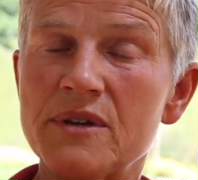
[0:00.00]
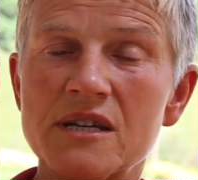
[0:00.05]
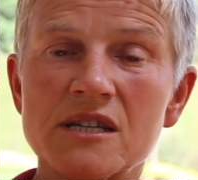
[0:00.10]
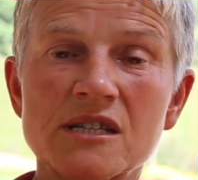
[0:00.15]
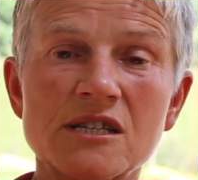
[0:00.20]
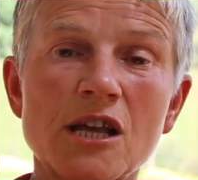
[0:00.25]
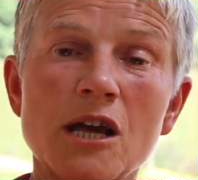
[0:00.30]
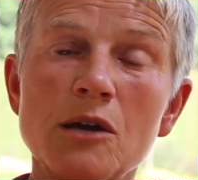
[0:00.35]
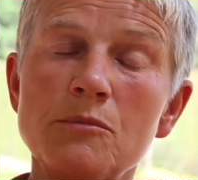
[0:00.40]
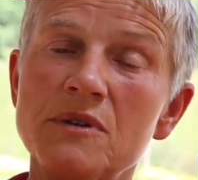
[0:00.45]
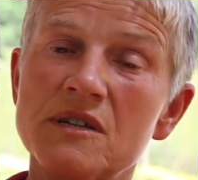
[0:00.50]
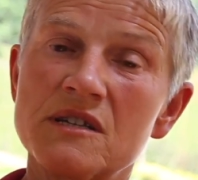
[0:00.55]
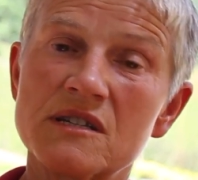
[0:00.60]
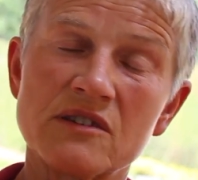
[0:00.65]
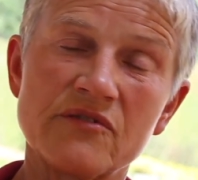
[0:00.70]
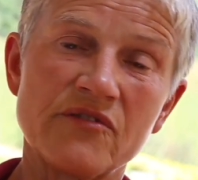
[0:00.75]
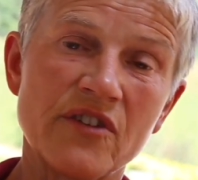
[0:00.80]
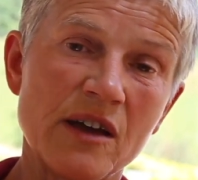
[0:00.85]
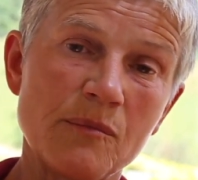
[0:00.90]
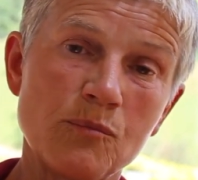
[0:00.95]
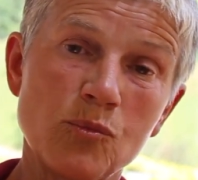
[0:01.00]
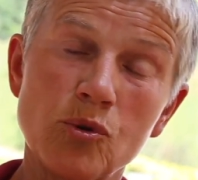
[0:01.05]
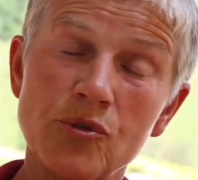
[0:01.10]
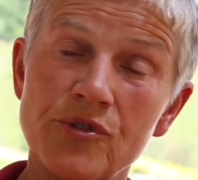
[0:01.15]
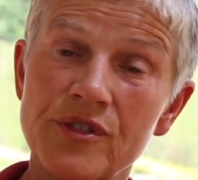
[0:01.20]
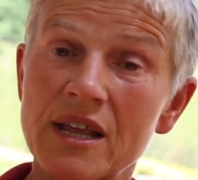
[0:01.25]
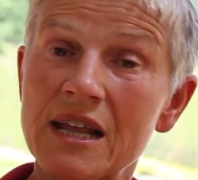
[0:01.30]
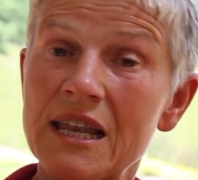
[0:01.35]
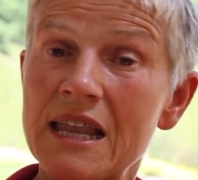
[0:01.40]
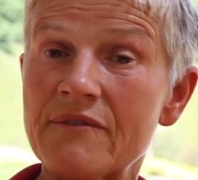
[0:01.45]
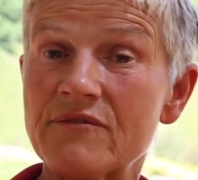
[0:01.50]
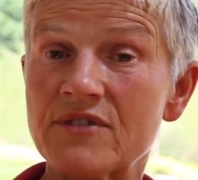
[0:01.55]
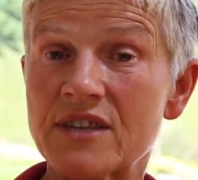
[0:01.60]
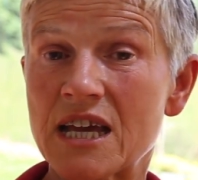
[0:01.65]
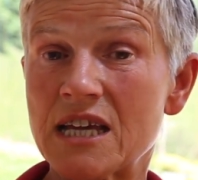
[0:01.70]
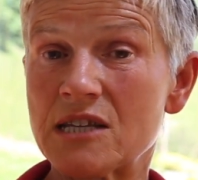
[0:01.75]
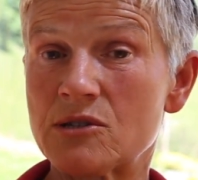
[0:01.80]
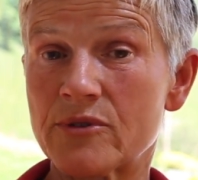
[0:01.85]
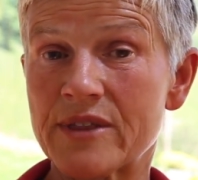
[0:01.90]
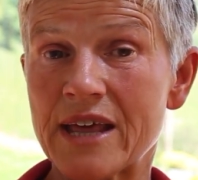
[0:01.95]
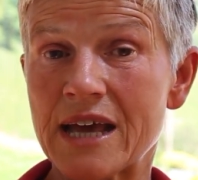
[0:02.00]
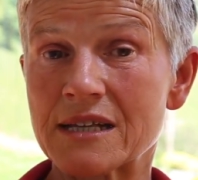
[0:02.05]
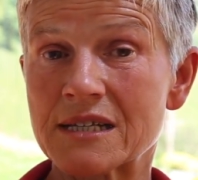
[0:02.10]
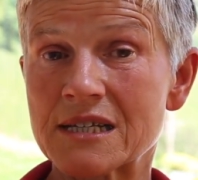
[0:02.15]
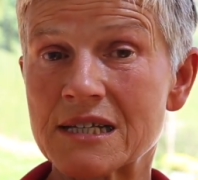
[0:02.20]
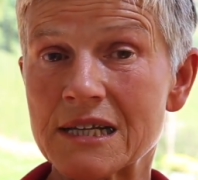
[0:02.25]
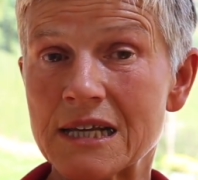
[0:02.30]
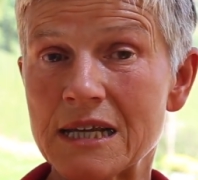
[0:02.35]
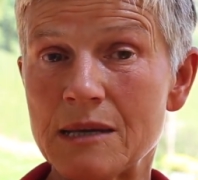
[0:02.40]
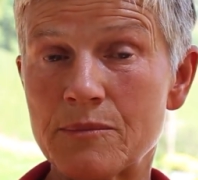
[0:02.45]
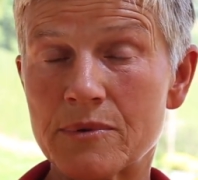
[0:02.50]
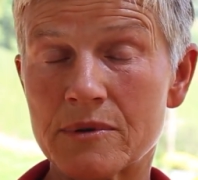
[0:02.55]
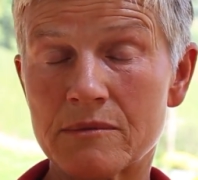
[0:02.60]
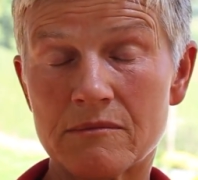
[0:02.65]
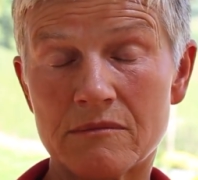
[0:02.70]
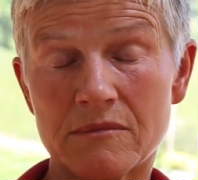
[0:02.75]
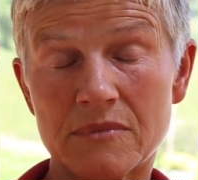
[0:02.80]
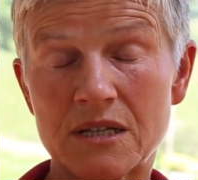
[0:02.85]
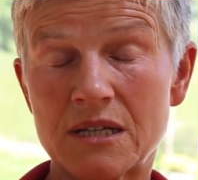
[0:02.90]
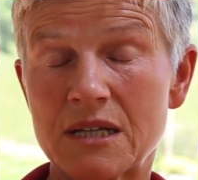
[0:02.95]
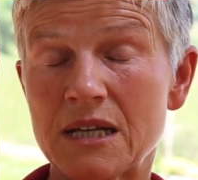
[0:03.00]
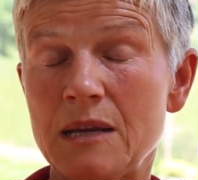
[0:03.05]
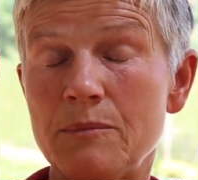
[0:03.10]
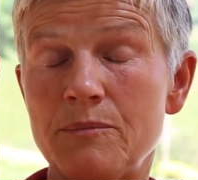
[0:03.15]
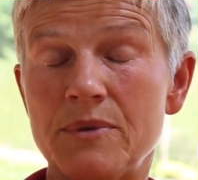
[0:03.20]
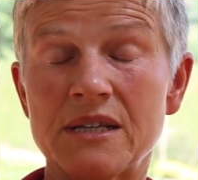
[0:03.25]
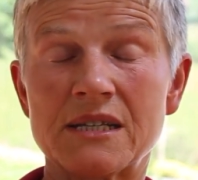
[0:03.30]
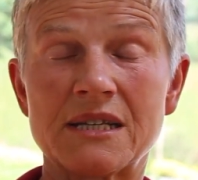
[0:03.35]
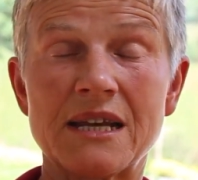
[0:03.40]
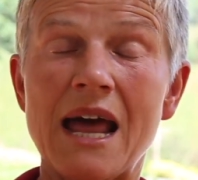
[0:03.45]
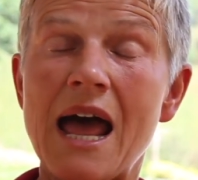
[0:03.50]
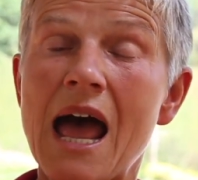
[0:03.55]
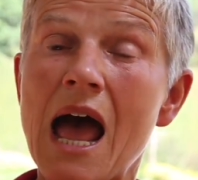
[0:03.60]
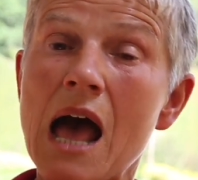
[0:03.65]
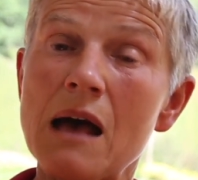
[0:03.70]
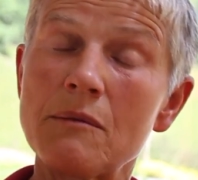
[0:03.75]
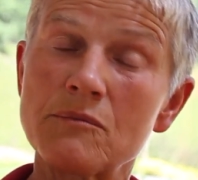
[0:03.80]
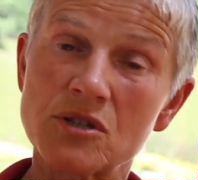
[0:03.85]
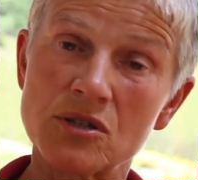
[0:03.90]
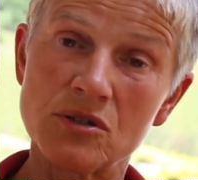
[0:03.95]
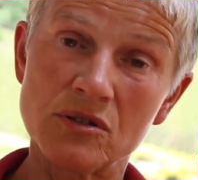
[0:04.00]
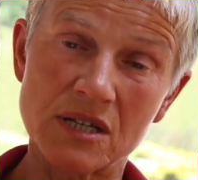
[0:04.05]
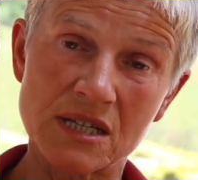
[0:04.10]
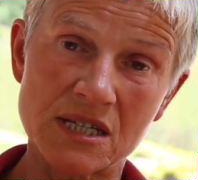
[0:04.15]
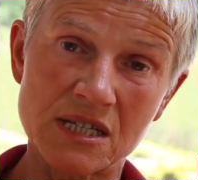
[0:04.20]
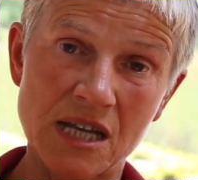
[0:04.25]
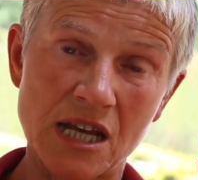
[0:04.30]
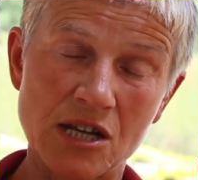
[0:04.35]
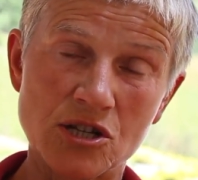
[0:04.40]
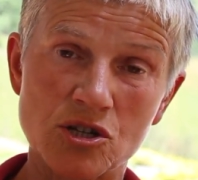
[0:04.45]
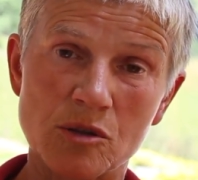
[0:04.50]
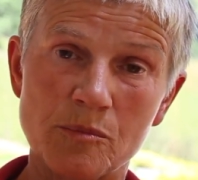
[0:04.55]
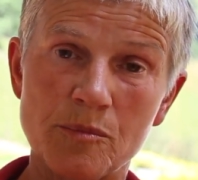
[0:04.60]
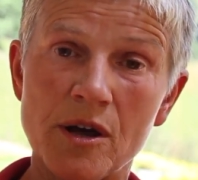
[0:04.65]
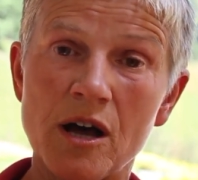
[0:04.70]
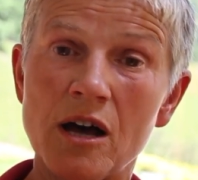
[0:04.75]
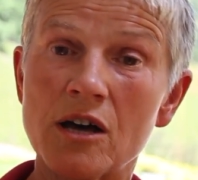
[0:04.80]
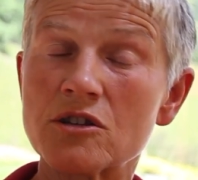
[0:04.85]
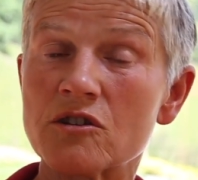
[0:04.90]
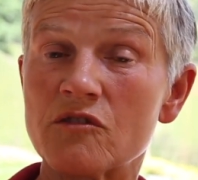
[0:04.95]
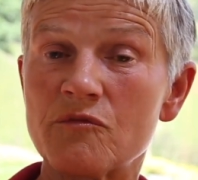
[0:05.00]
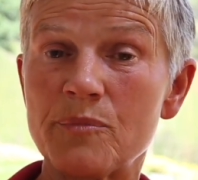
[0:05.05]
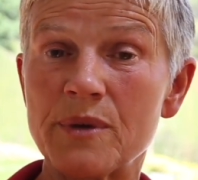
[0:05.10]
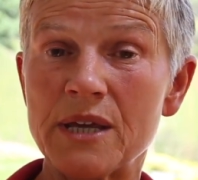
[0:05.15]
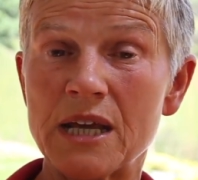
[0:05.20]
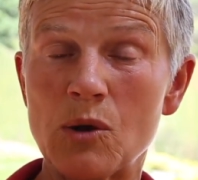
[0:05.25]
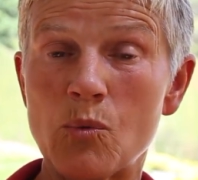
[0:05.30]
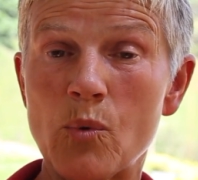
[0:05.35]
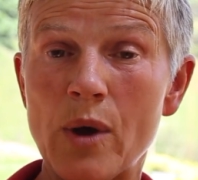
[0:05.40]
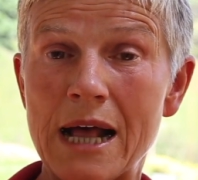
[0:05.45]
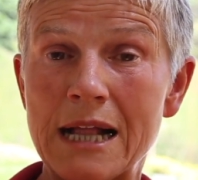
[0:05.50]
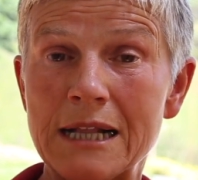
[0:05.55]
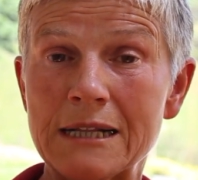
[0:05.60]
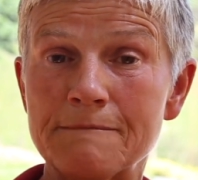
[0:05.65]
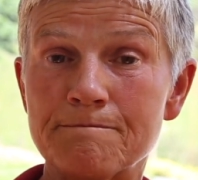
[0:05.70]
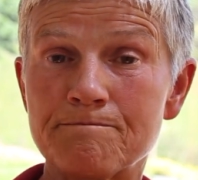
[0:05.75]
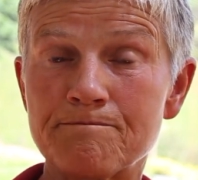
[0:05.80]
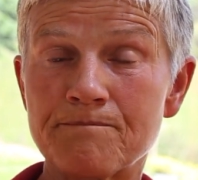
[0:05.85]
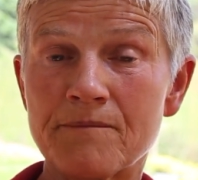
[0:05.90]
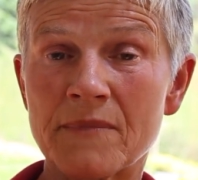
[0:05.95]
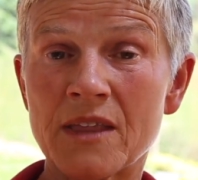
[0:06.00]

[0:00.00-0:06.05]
Because nobody has survived more than 11 days without sleep. Sleep is an absolute essential part of being well.